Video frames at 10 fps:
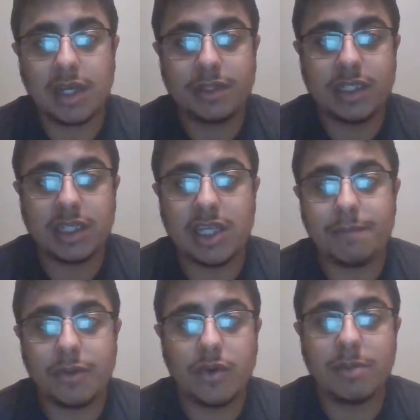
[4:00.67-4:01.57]
to
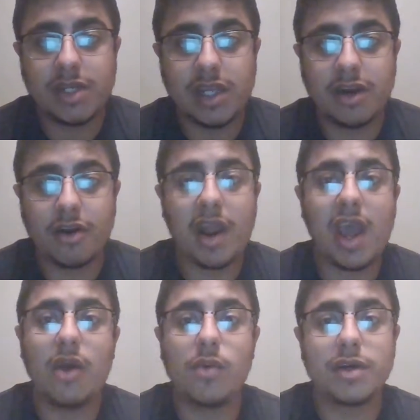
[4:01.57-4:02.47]
keep you updated on
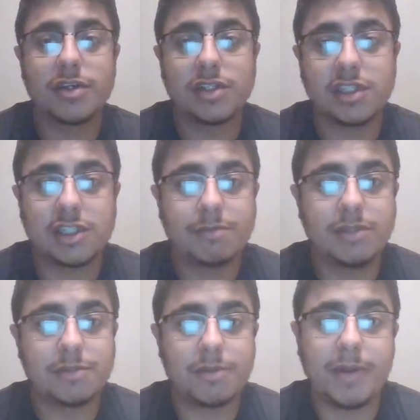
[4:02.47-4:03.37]
how well your system
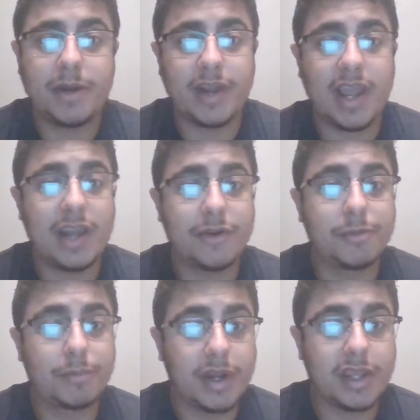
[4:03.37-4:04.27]
is prepared to
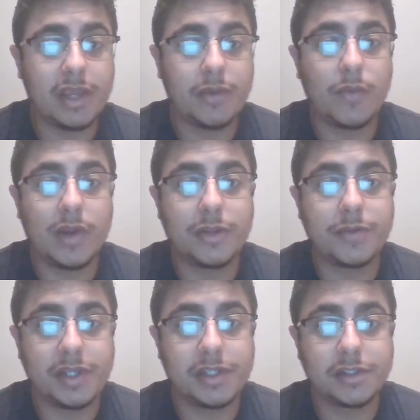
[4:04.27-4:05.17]
handle braking when
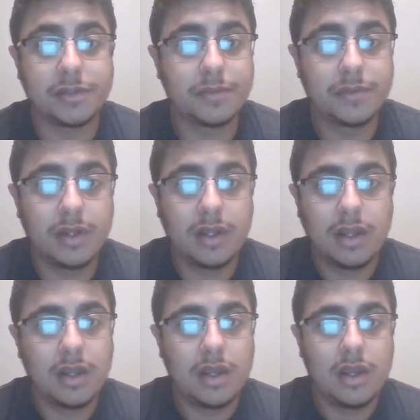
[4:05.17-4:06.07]
you need to.
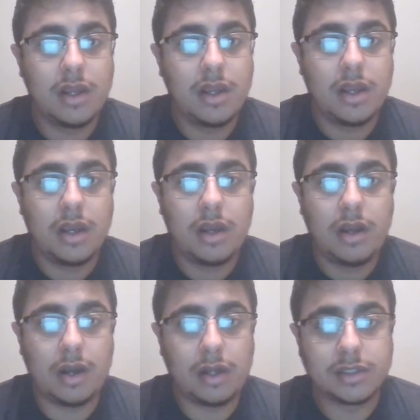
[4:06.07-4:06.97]

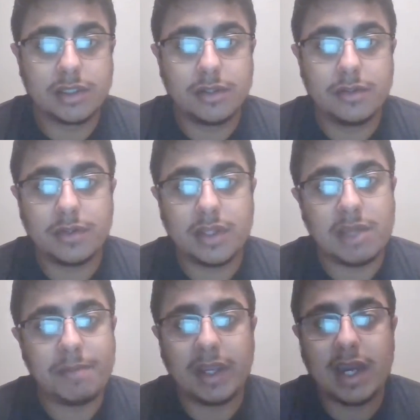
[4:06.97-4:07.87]
Also,
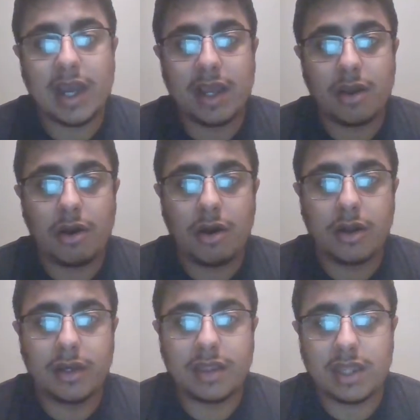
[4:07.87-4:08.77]
keeping an eye
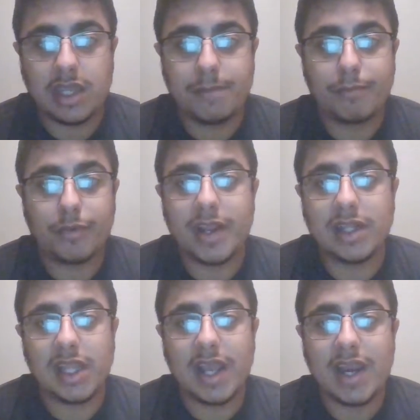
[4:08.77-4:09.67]
on the
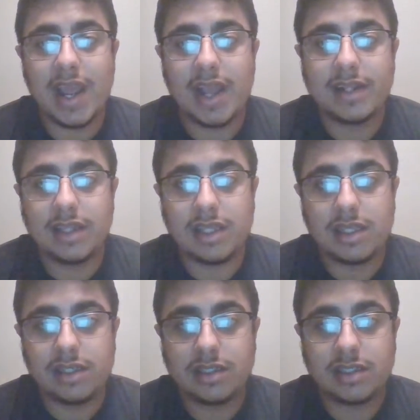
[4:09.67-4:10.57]
brake light and the
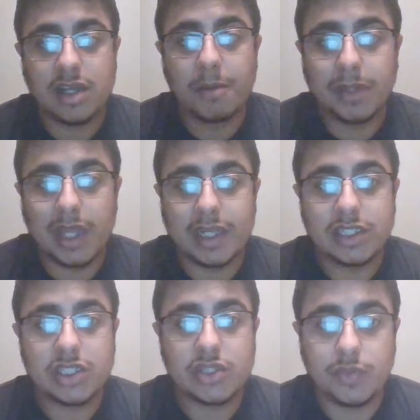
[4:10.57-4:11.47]
stop
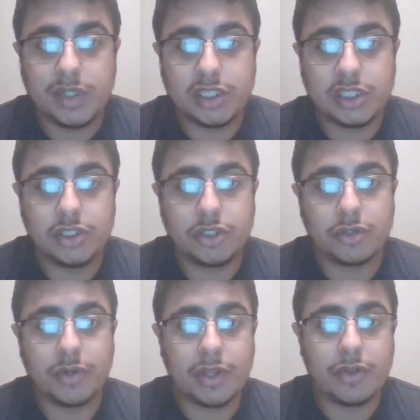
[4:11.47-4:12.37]
light switch
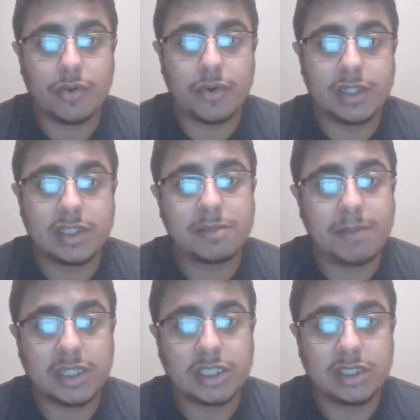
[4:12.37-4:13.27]
during your
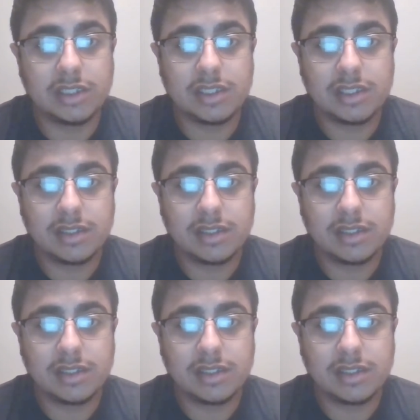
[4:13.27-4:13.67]
inspections